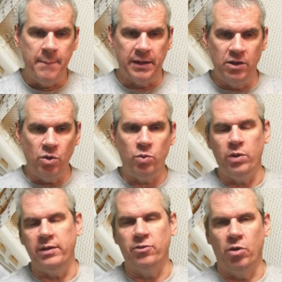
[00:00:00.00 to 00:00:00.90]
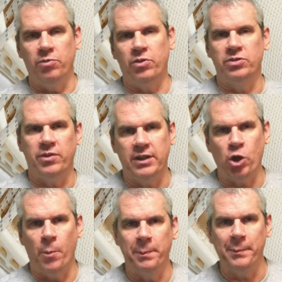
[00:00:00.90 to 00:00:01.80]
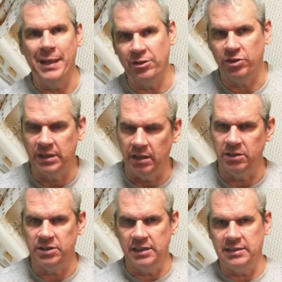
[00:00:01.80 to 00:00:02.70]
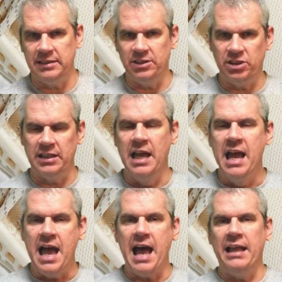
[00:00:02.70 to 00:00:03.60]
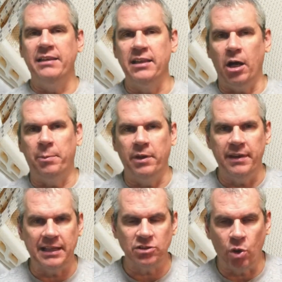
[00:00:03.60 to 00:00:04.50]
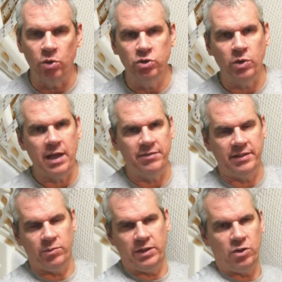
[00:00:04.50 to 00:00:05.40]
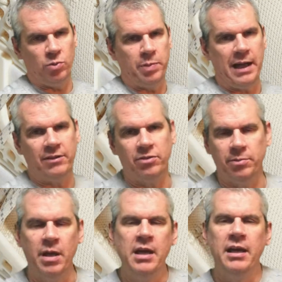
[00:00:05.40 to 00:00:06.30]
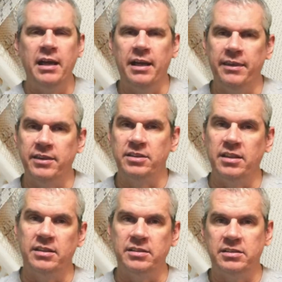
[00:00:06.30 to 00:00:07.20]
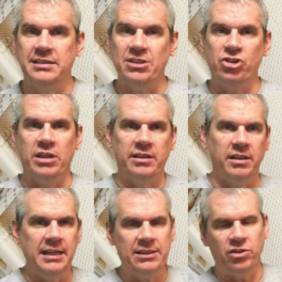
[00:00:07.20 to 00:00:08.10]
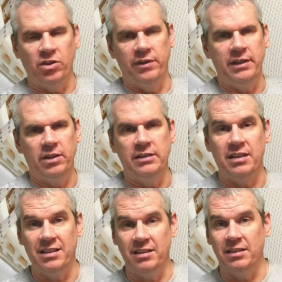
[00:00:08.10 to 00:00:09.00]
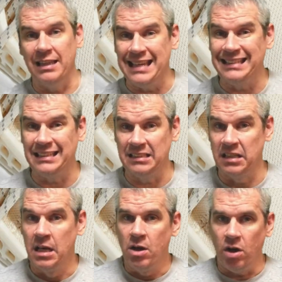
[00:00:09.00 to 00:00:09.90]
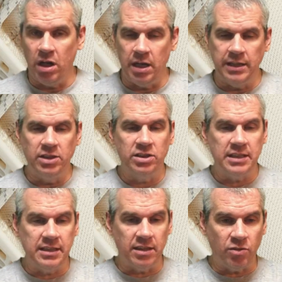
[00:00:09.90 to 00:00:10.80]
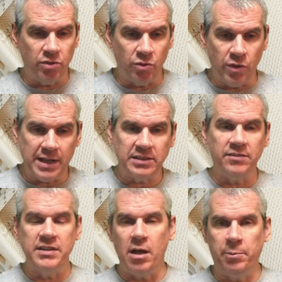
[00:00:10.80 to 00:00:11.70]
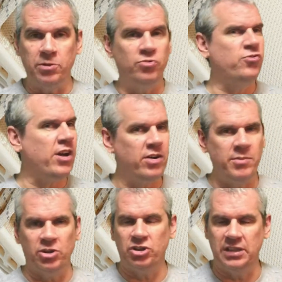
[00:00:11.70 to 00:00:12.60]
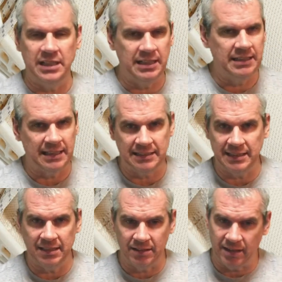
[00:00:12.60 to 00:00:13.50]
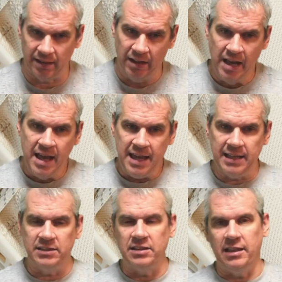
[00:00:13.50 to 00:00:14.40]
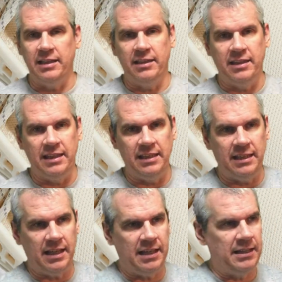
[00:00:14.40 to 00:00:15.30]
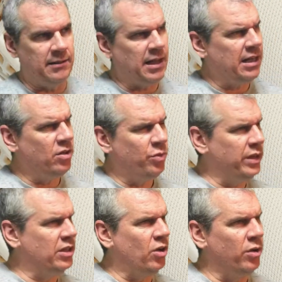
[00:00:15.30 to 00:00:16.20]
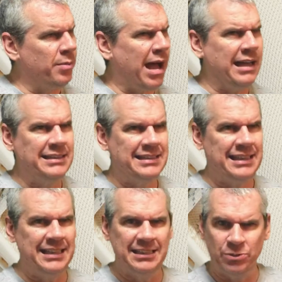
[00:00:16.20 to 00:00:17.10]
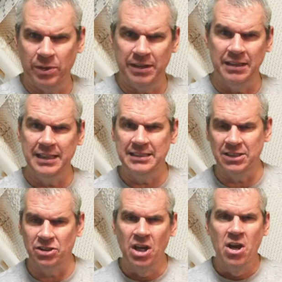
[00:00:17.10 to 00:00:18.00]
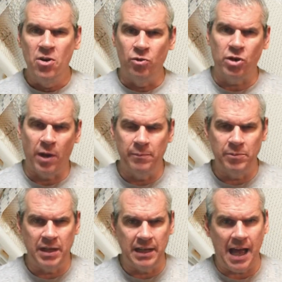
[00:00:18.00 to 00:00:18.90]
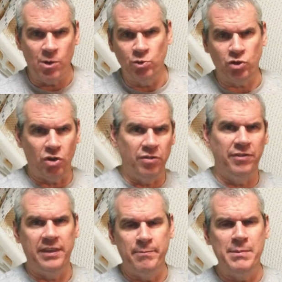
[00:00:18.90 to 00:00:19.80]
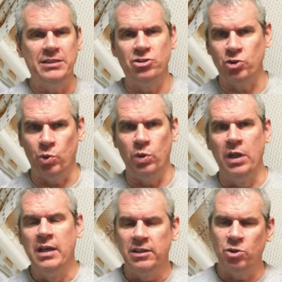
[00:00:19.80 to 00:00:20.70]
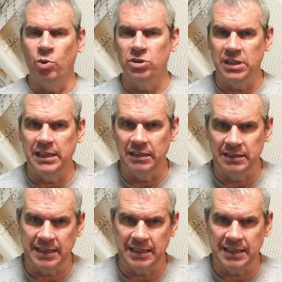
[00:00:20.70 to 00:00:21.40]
But no, what they've gone for is very complementary colors in the stitching and the upper, and that's also evident when you go back from the stitching and the lettering on there into the laces, and you see that the rest of the upper is very much staying in that sale color. Hits like the I don't know if we can call them eye stays, where the laces come out of the midsole towards the heel